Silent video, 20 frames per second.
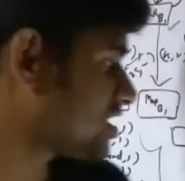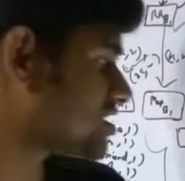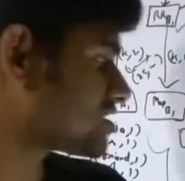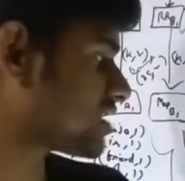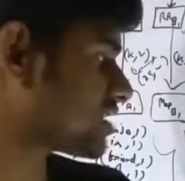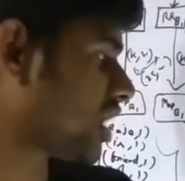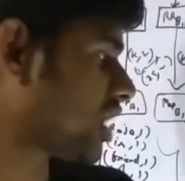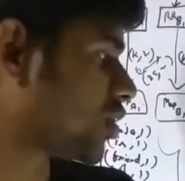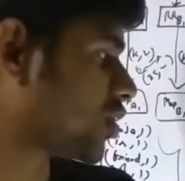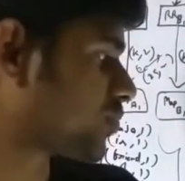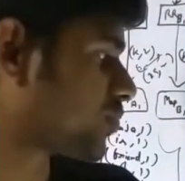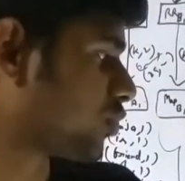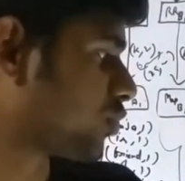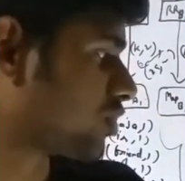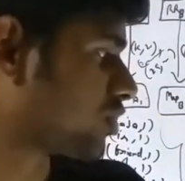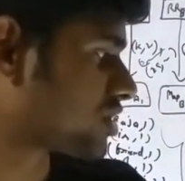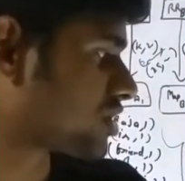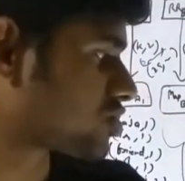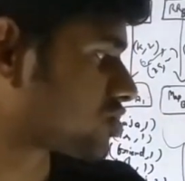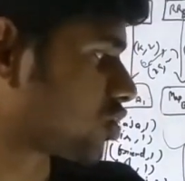this
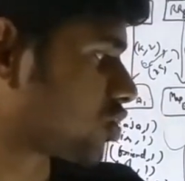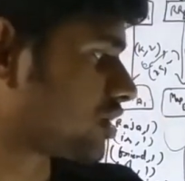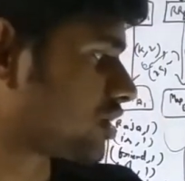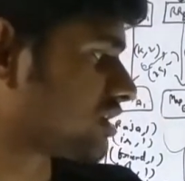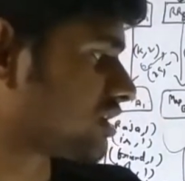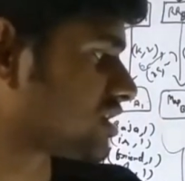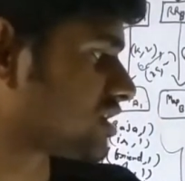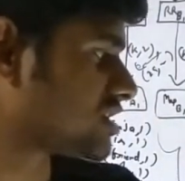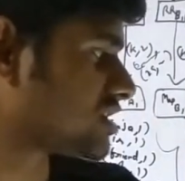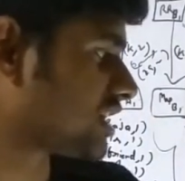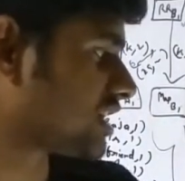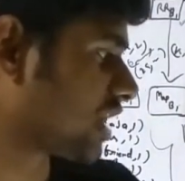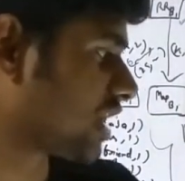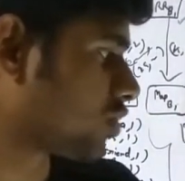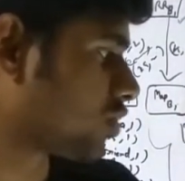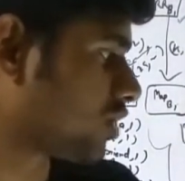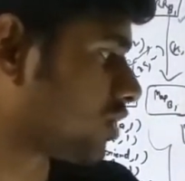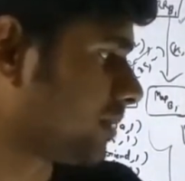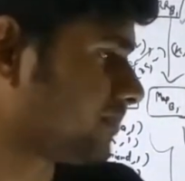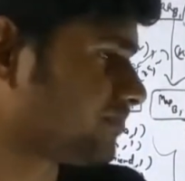output stored in this data
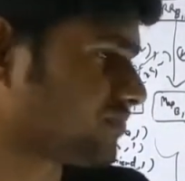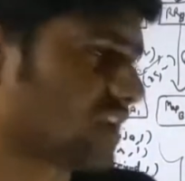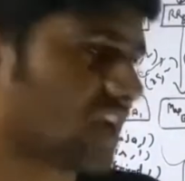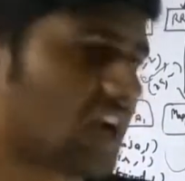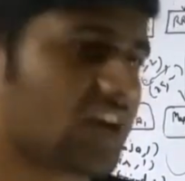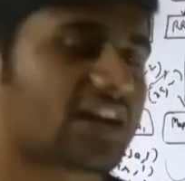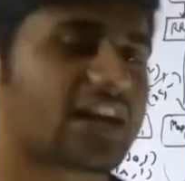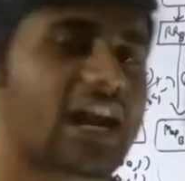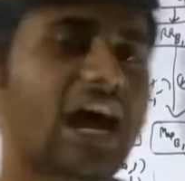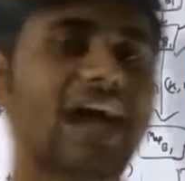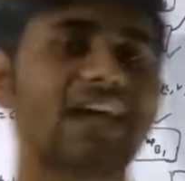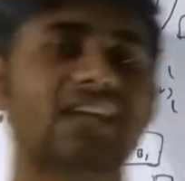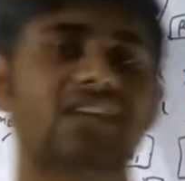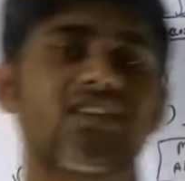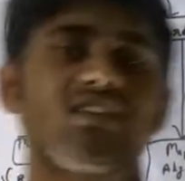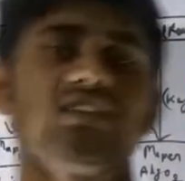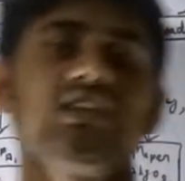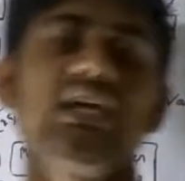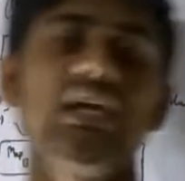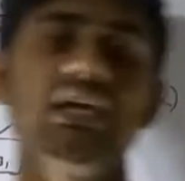node and
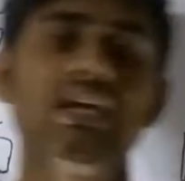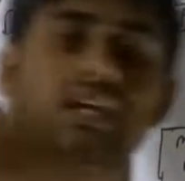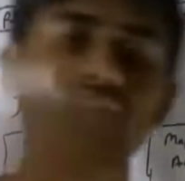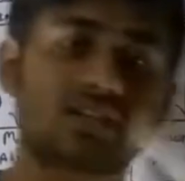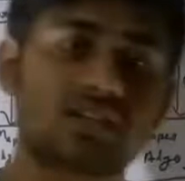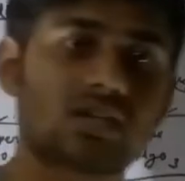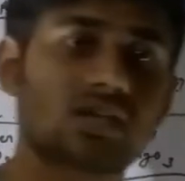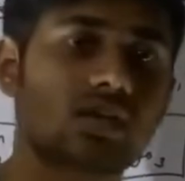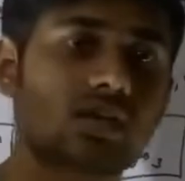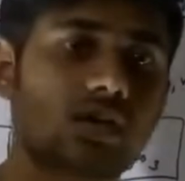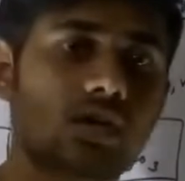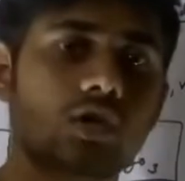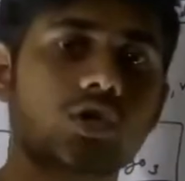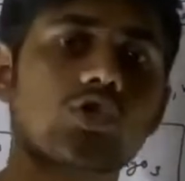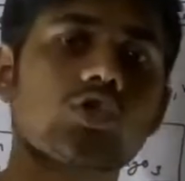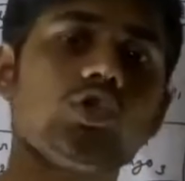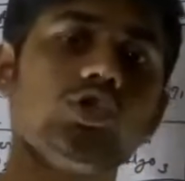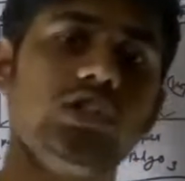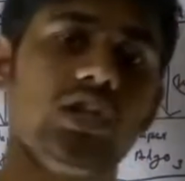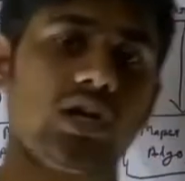write it
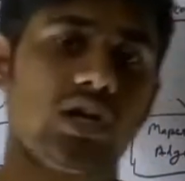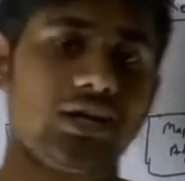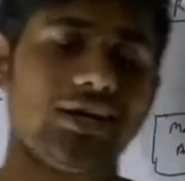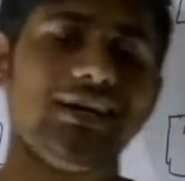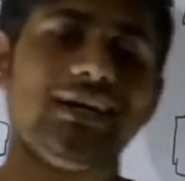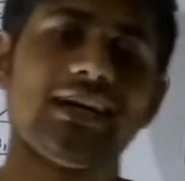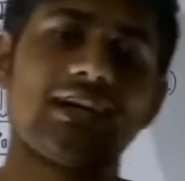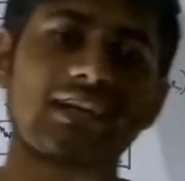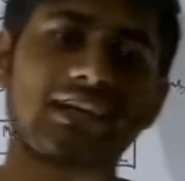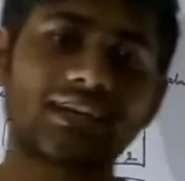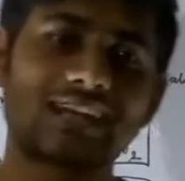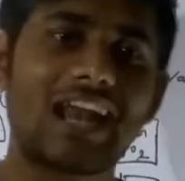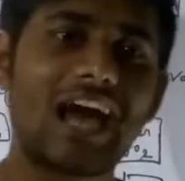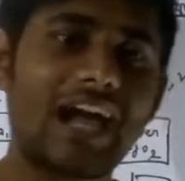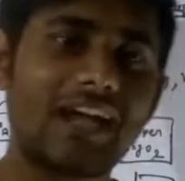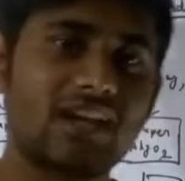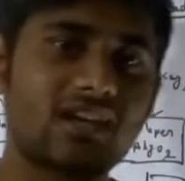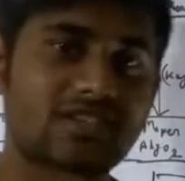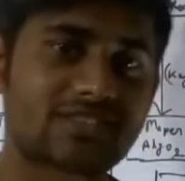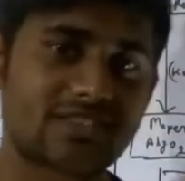to the
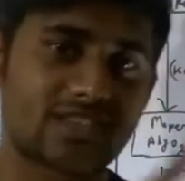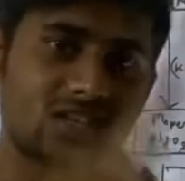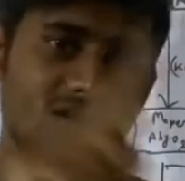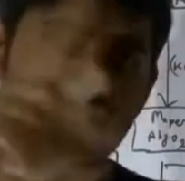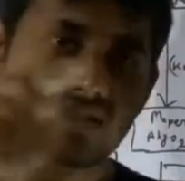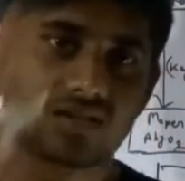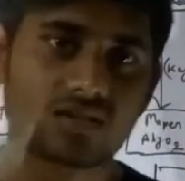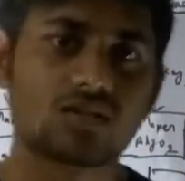client's